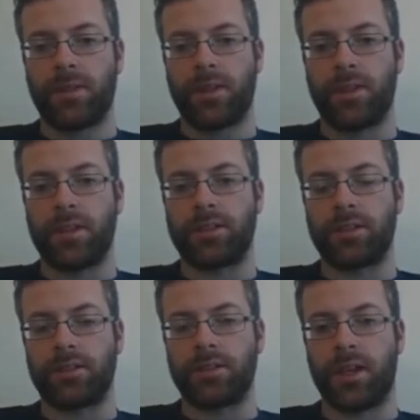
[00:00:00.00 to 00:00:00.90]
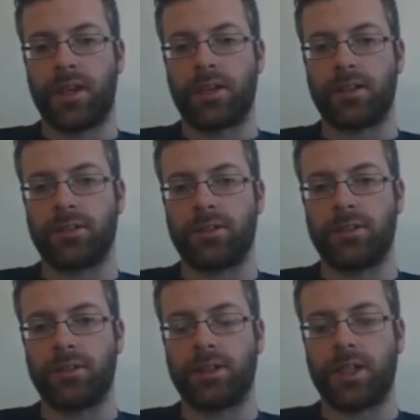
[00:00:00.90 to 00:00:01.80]
These
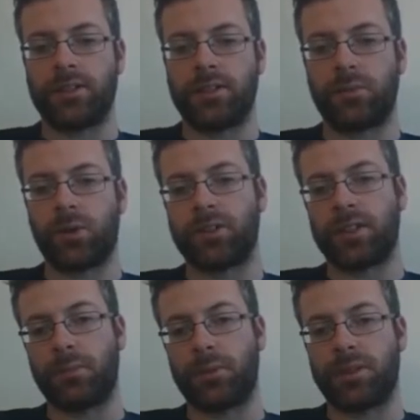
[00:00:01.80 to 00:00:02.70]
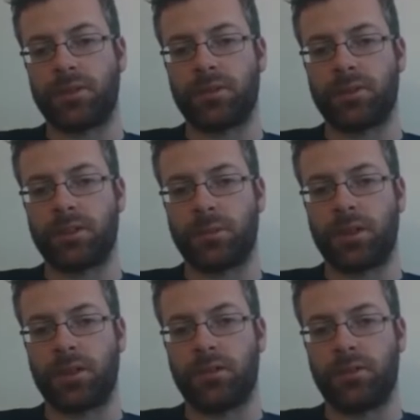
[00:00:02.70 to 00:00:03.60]
2 tens add 1 10 plus that one is going to be
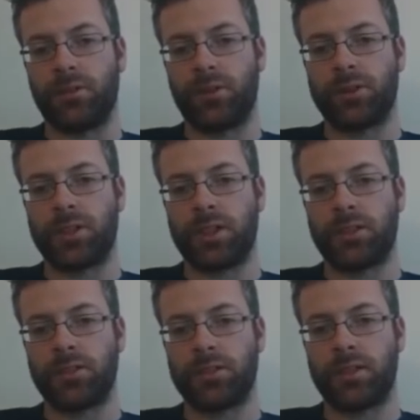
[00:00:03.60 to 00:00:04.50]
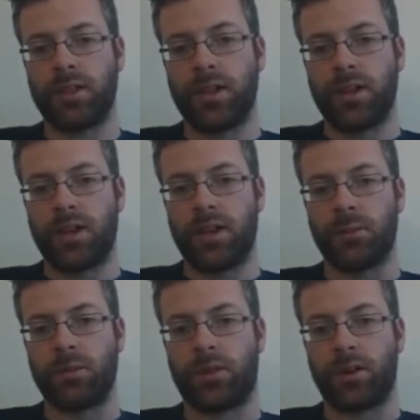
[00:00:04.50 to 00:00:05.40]
4 tens. And
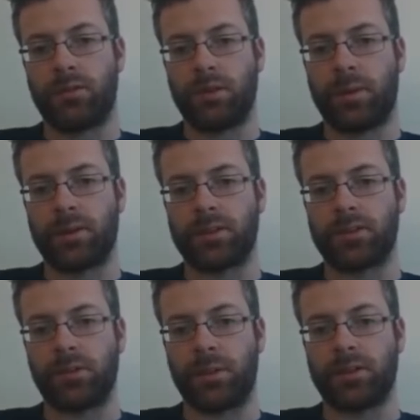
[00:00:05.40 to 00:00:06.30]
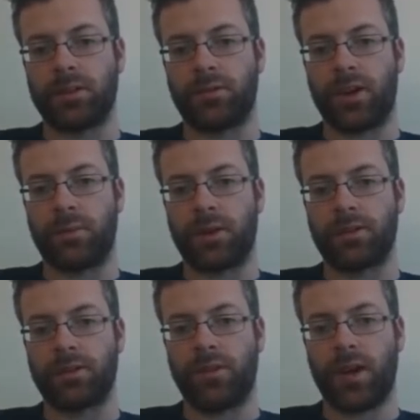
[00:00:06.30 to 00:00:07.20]
then we've got £3 add £2 is £5.
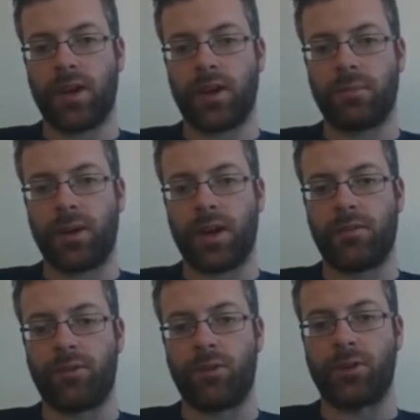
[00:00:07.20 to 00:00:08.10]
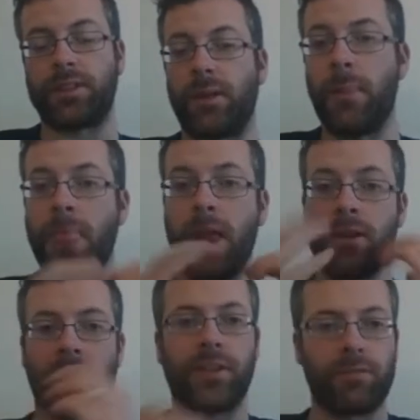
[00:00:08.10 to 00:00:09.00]
£5.40.
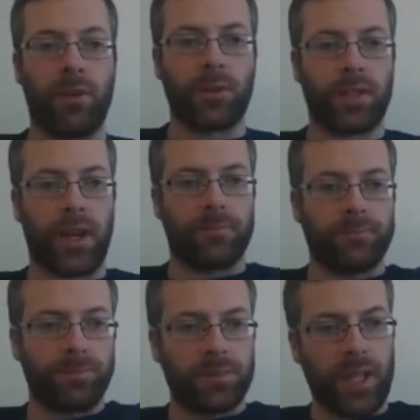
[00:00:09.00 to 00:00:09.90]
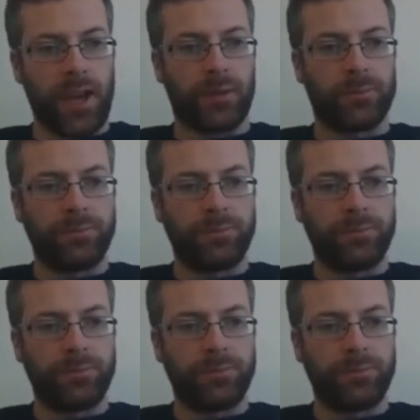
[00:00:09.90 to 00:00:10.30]
Nothing wrong with that. Now,